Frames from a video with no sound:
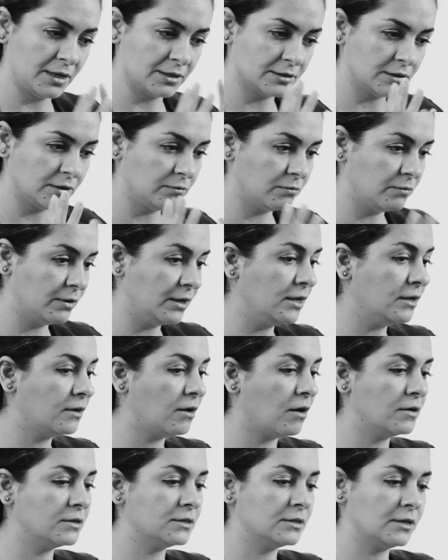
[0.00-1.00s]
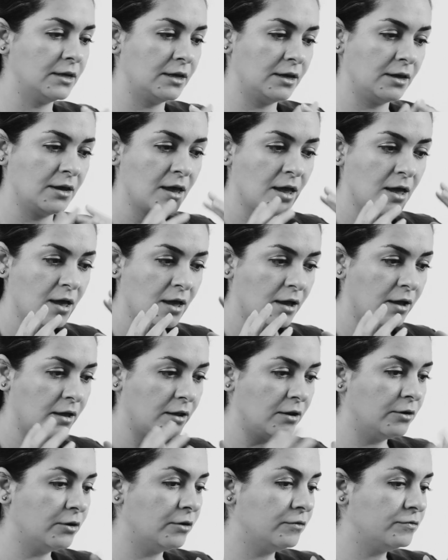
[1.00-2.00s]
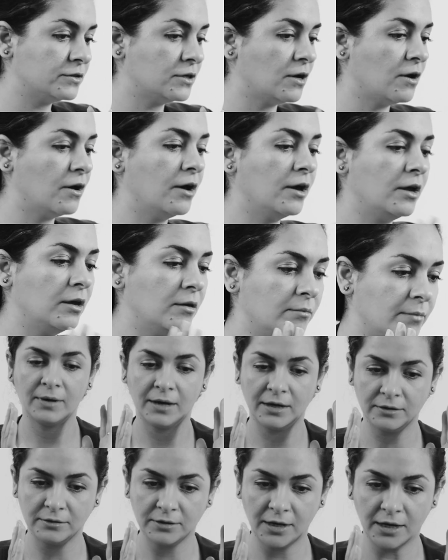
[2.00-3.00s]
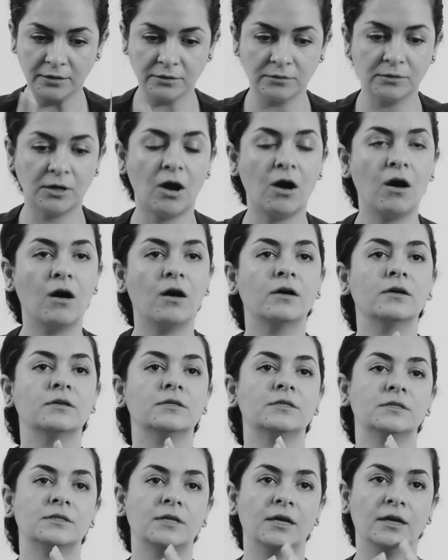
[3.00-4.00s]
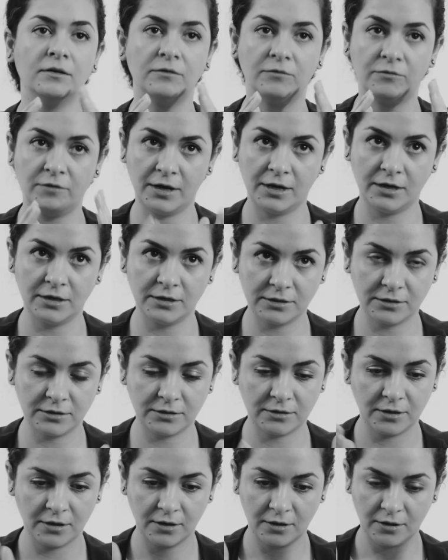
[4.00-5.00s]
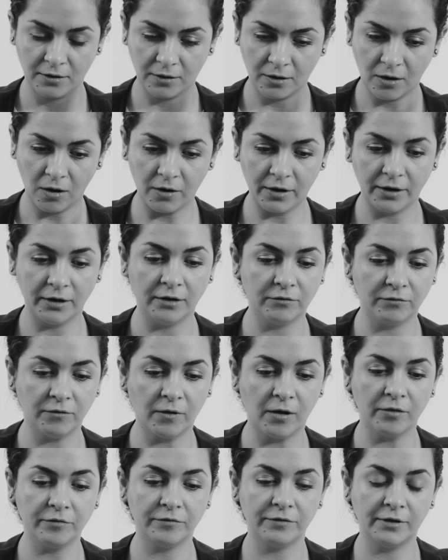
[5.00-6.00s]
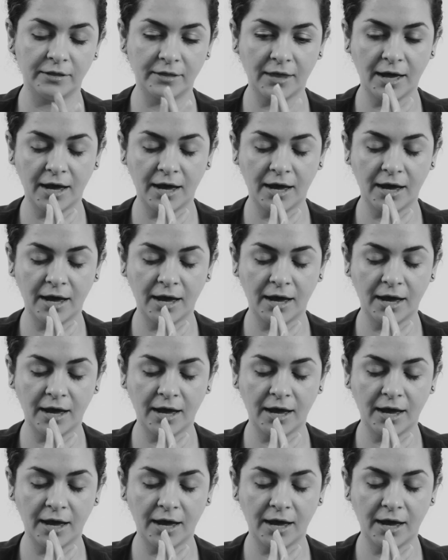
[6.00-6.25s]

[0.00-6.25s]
makes it really costly. A lot of time and cost and waste are involved in